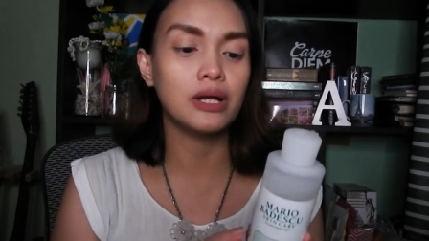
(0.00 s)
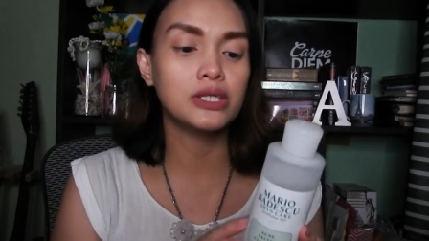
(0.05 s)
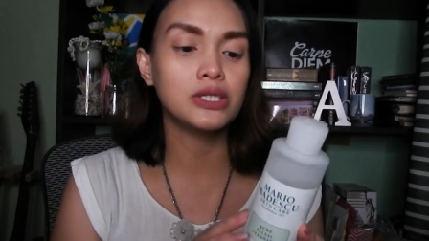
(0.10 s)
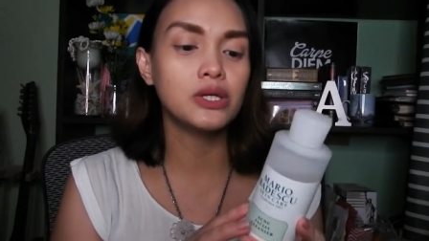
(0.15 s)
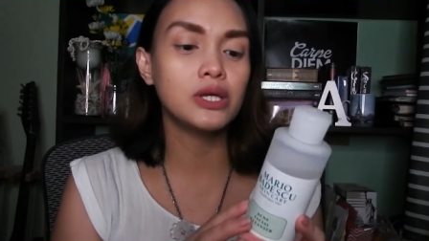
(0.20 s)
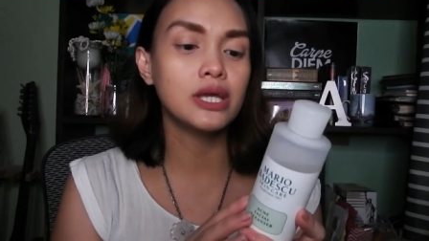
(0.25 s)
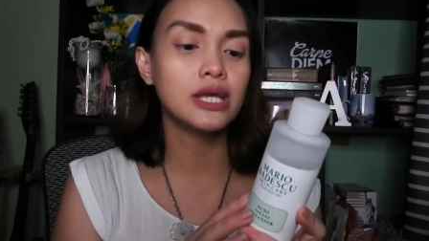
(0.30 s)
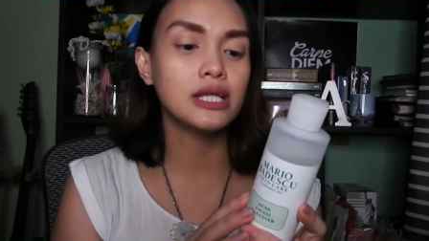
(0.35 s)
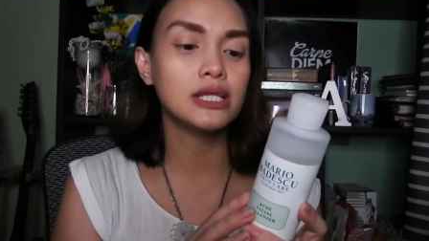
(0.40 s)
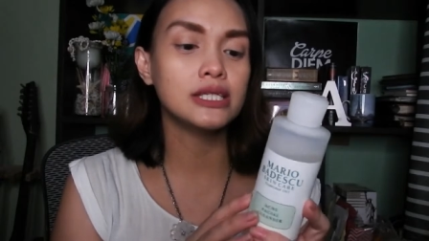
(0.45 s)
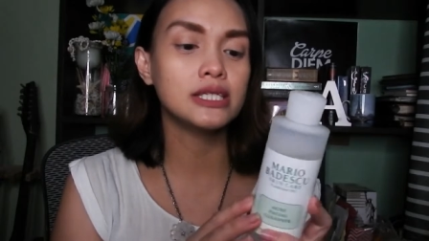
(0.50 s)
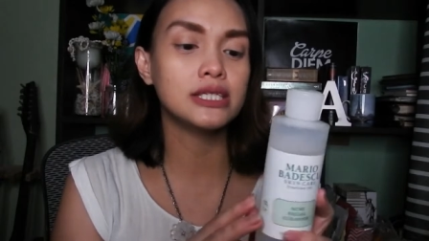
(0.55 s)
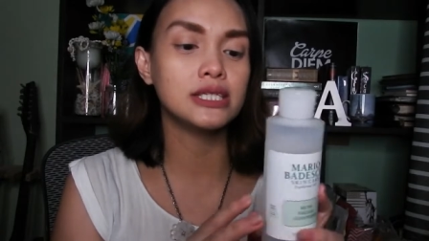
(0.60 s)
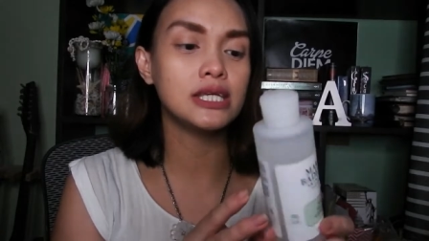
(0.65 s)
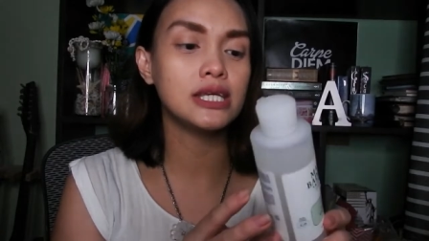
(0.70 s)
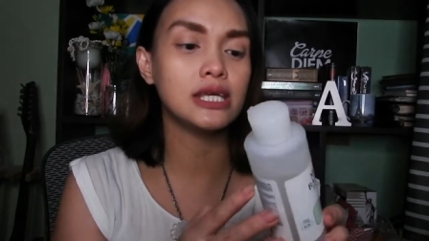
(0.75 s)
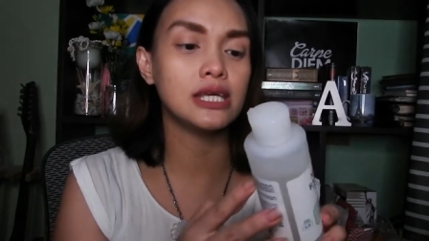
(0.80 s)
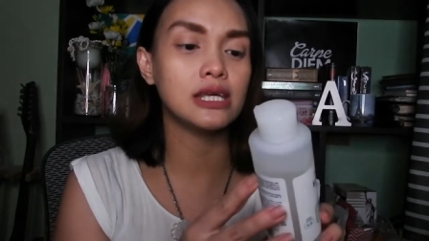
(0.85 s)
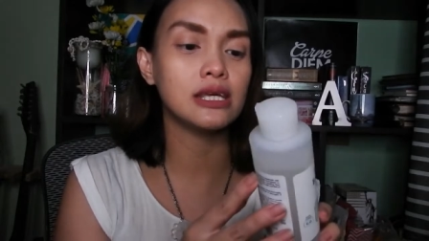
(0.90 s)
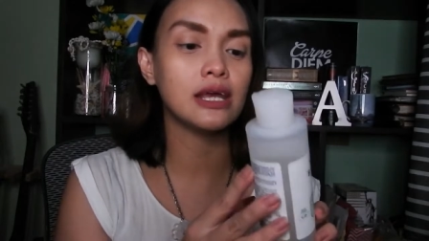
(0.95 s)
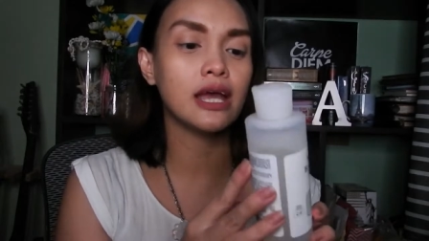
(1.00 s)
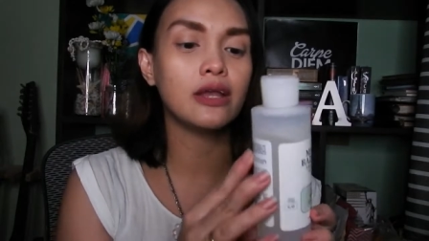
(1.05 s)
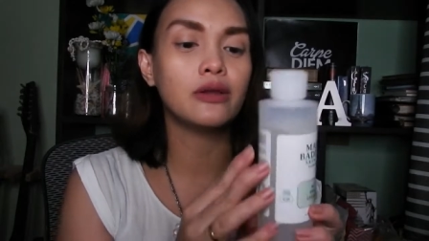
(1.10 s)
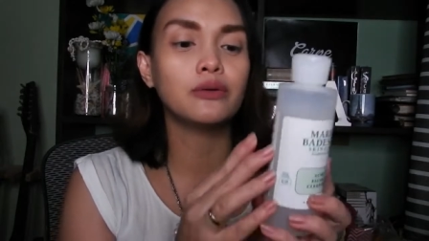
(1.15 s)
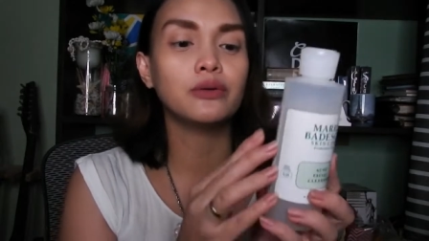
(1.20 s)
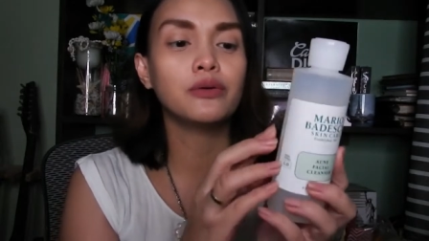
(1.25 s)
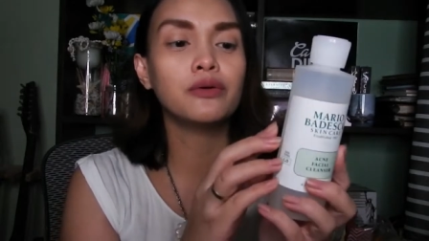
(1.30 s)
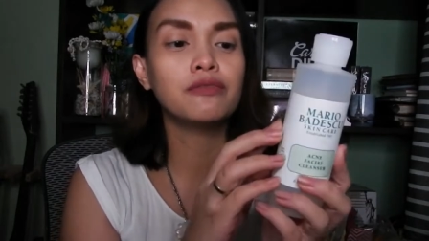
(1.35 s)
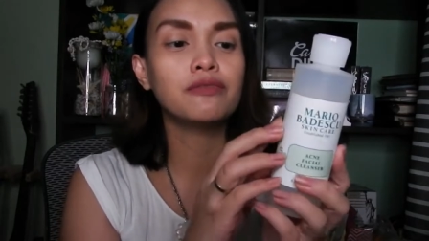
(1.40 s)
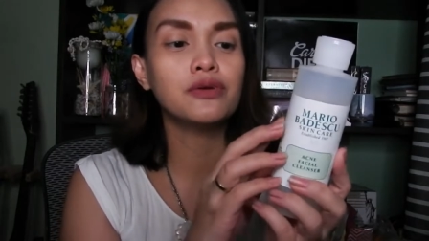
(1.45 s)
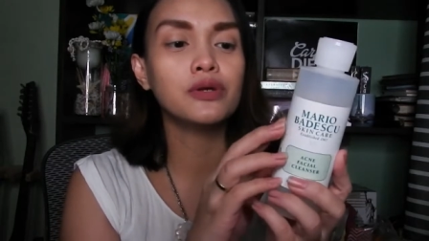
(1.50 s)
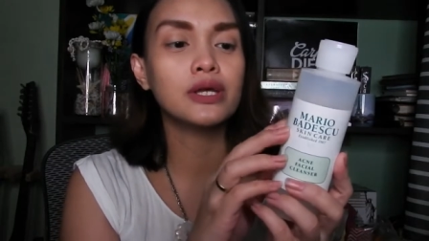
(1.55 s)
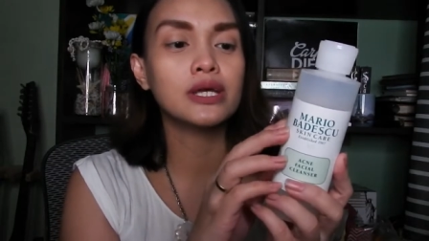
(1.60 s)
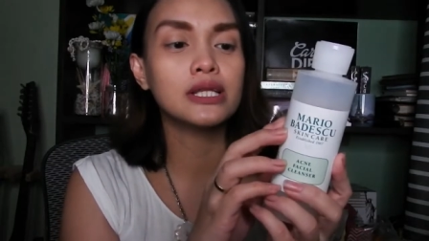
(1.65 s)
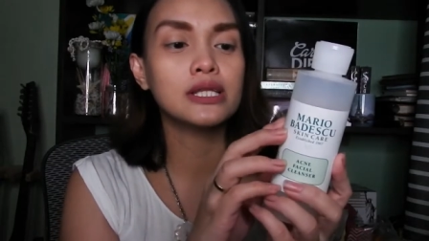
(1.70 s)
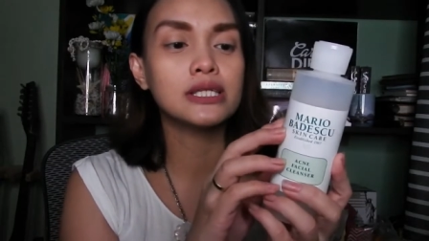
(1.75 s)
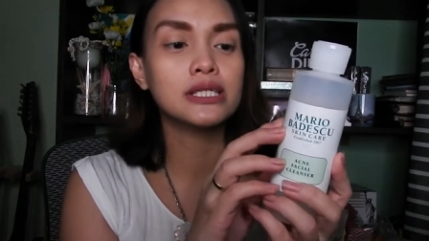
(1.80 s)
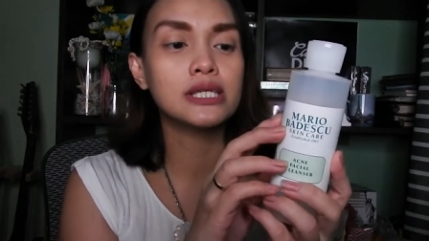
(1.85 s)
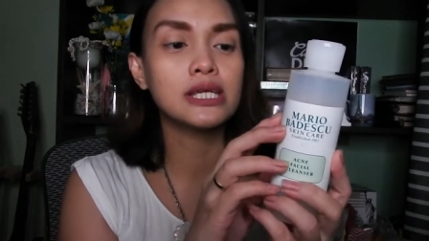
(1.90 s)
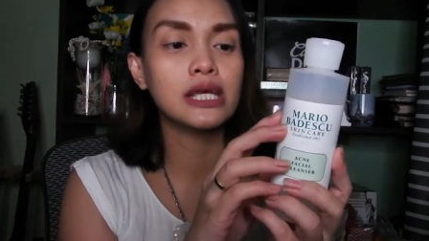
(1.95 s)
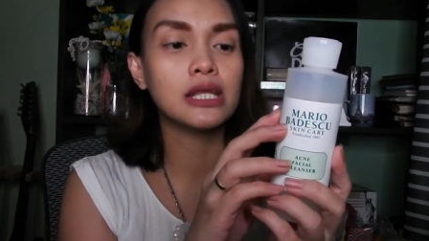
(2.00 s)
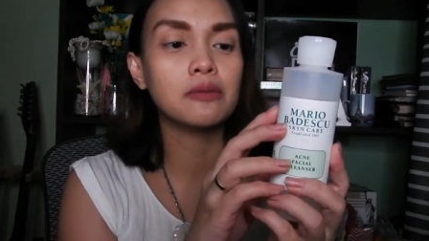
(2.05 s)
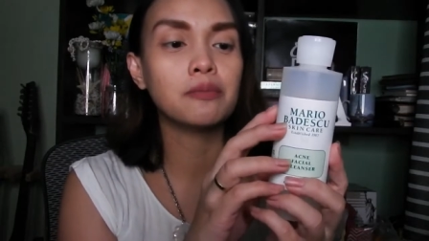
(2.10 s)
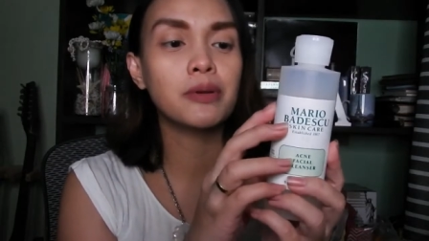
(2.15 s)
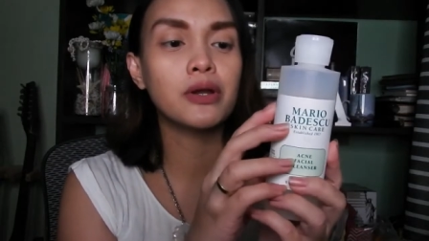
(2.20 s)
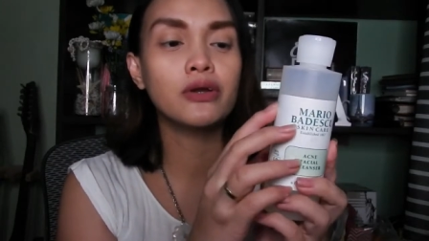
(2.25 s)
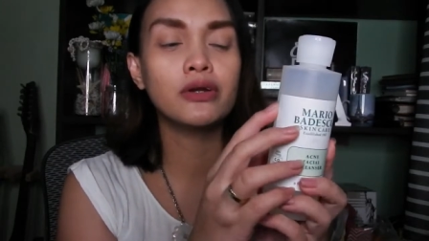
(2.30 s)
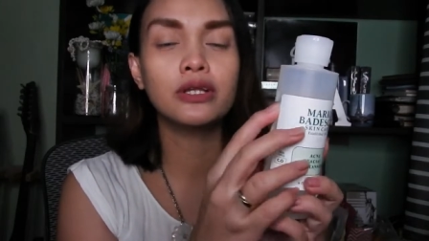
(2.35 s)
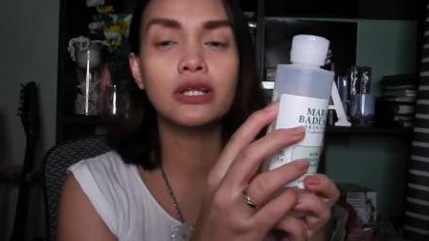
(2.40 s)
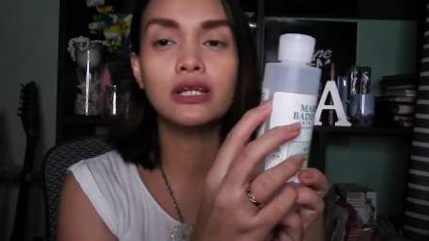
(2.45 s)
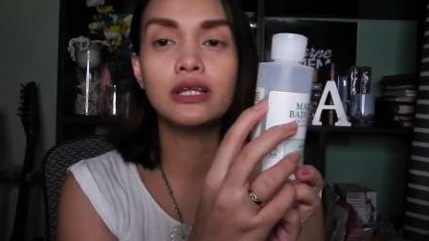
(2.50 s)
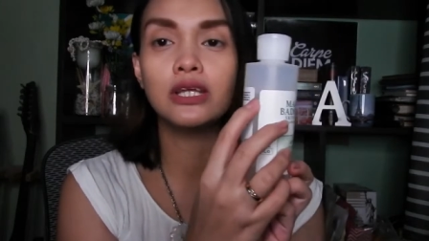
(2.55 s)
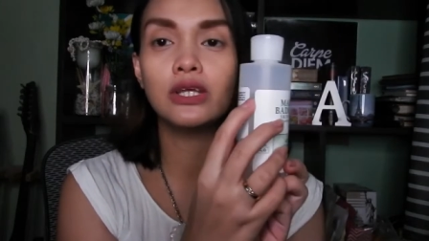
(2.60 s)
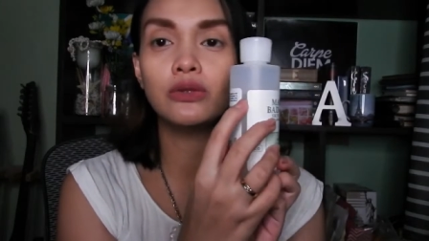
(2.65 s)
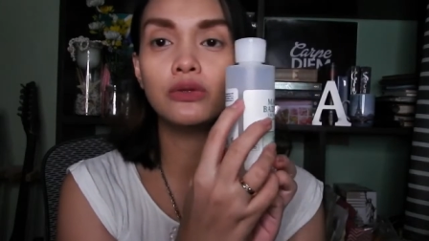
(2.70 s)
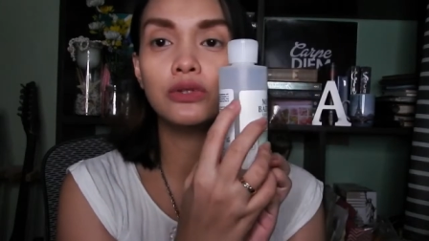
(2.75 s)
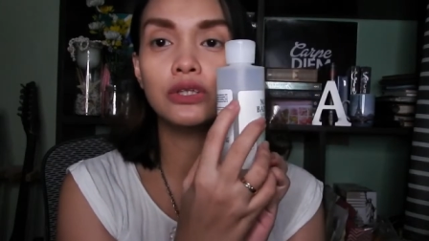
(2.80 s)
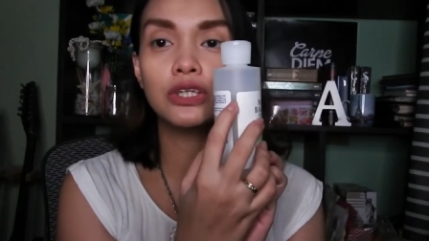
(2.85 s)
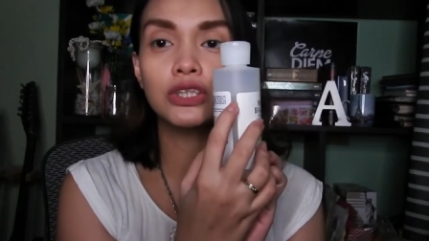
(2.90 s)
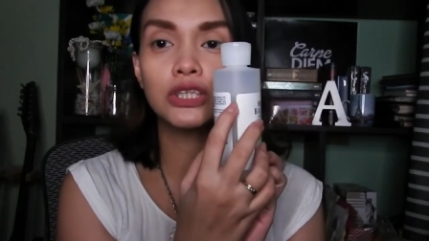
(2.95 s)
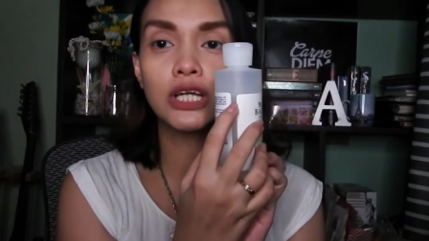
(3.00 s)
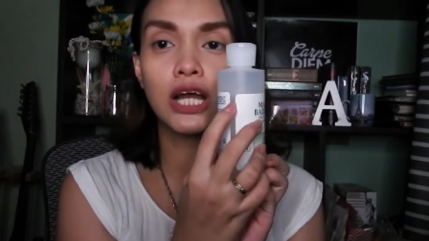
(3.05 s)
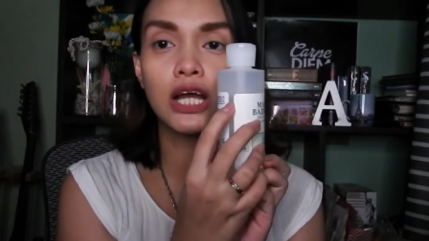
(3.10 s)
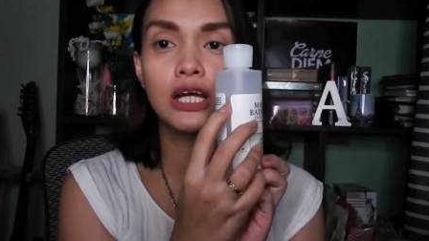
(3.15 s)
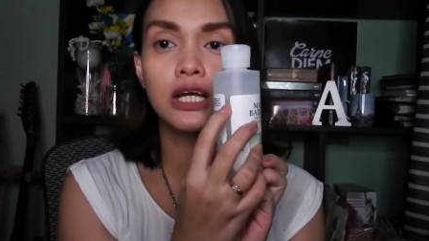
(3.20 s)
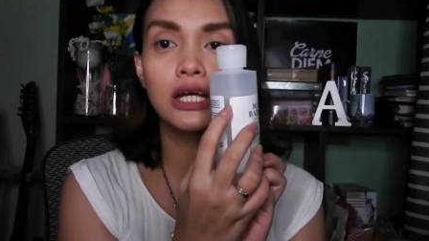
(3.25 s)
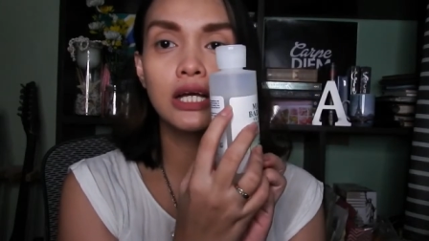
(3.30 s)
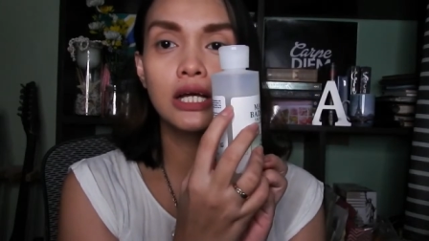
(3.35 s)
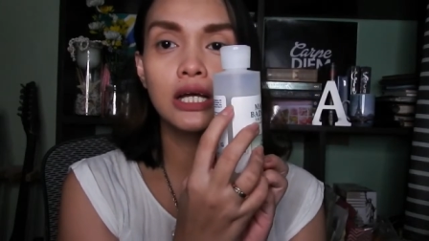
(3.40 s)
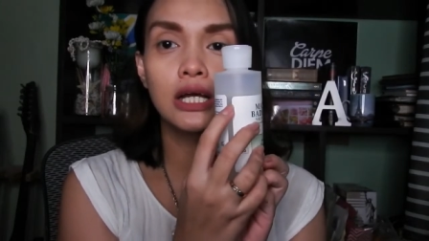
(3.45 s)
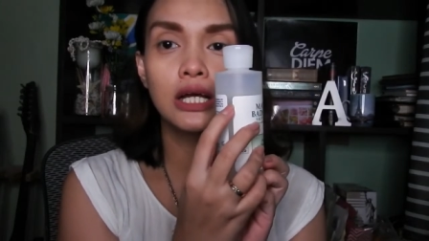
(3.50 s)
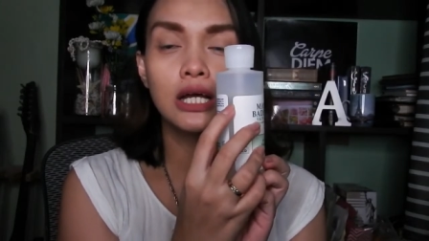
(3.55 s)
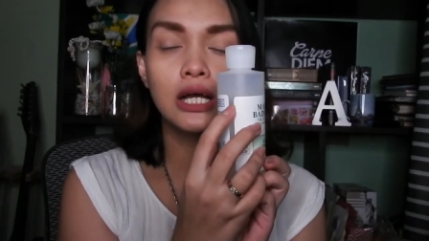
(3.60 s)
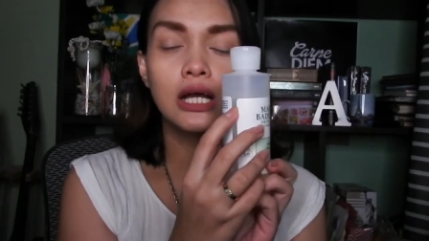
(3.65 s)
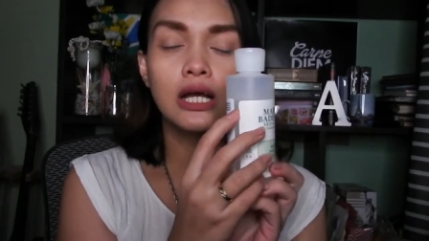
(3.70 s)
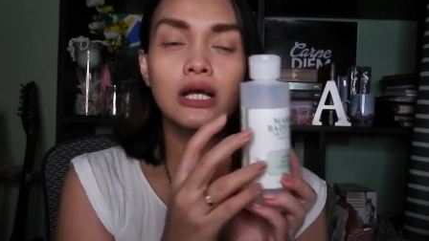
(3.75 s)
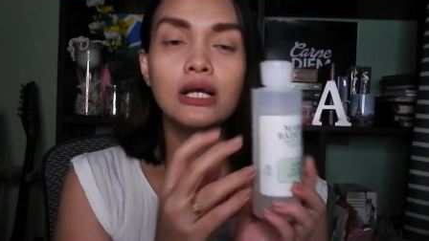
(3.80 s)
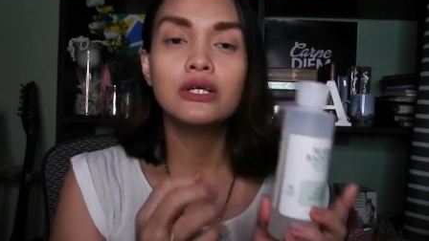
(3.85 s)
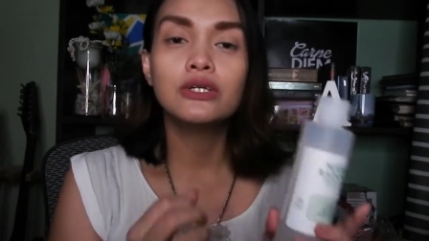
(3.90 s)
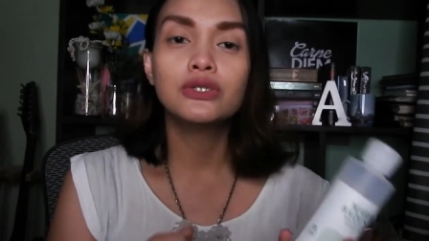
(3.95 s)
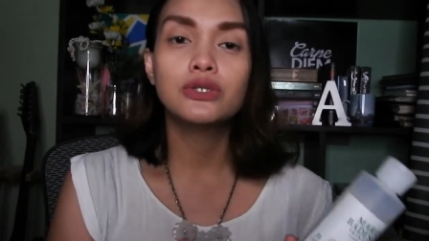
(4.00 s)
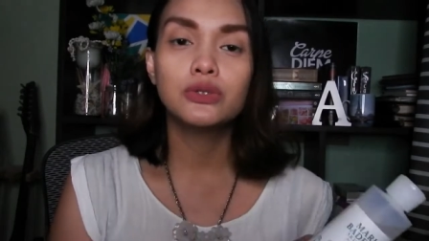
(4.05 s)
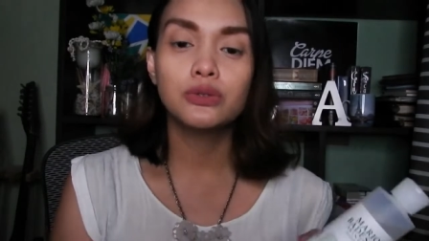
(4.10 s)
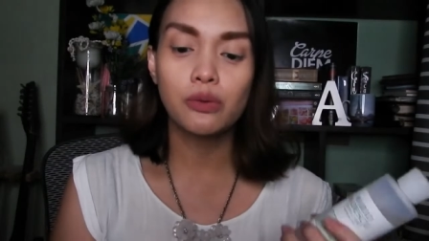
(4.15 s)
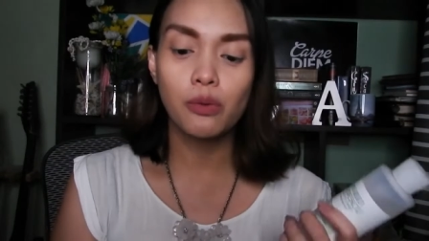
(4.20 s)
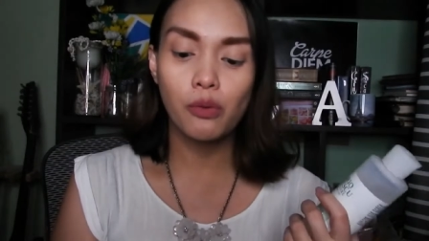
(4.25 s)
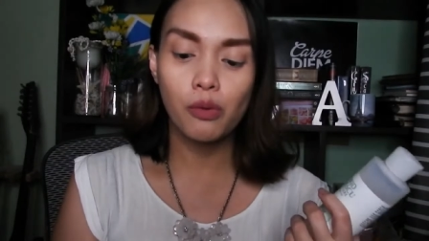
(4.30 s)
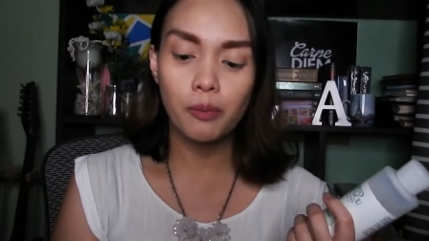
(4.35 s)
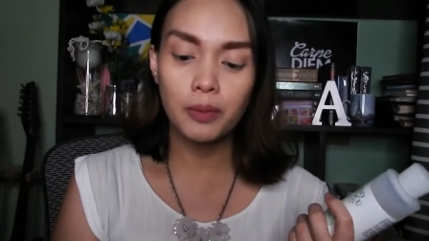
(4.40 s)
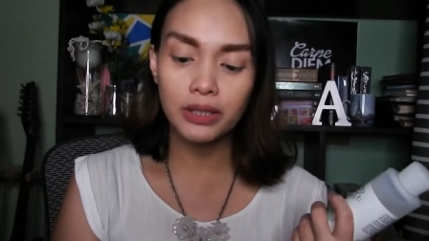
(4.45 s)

As you can see, I don't know if you can see it, pero nandito na siya. So,